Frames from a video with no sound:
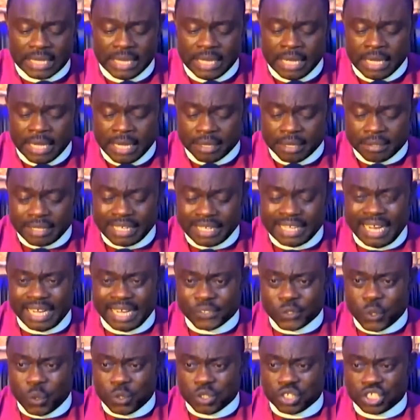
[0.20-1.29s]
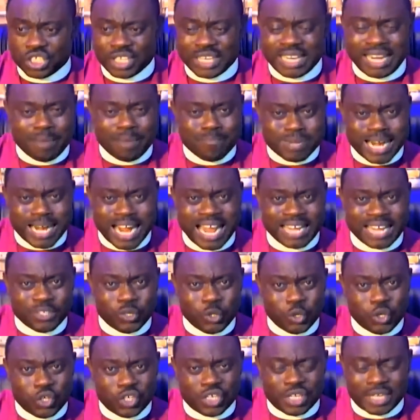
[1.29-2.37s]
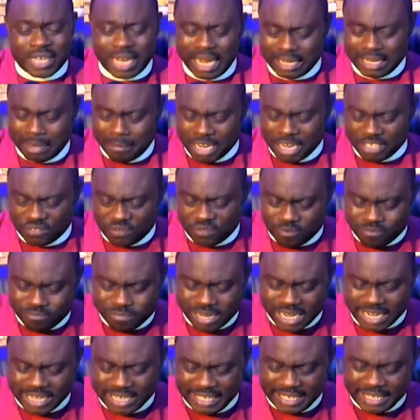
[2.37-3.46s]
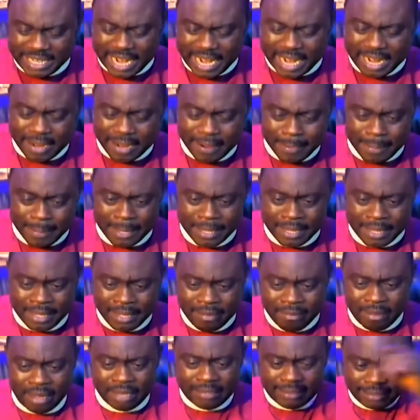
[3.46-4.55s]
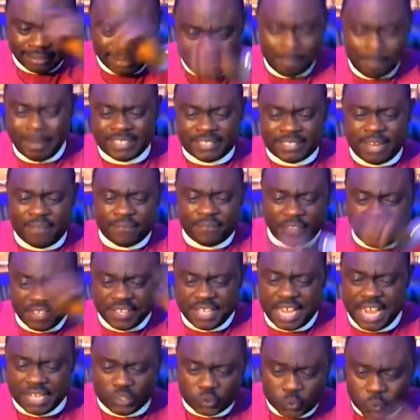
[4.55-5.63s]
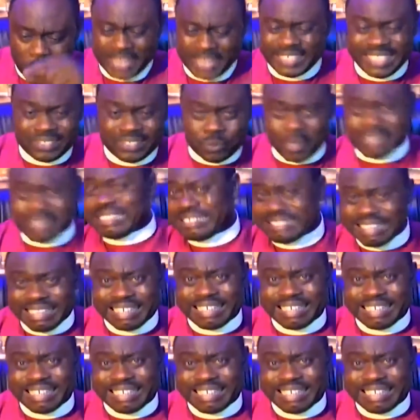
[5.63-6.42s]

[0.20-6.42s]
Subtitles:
Rikatoshi Kabrahadosh Kalabasumbrahida. I see myself the year 2023.